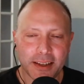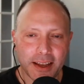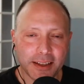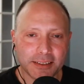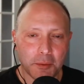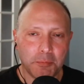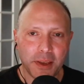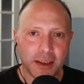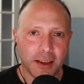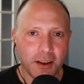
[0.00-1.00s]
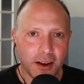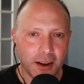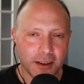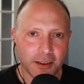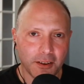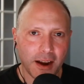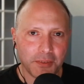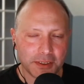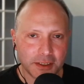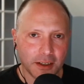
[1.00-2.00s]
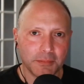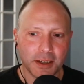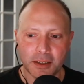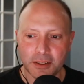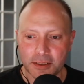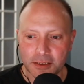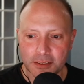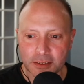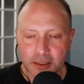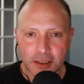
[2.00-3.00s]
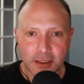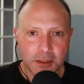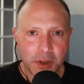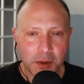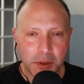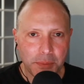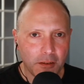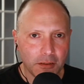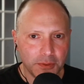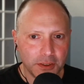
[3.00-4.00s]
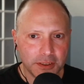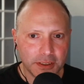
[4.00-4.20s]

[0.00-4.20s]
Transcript: that is a big honking graphics card. My goodness, better yes. be powerful.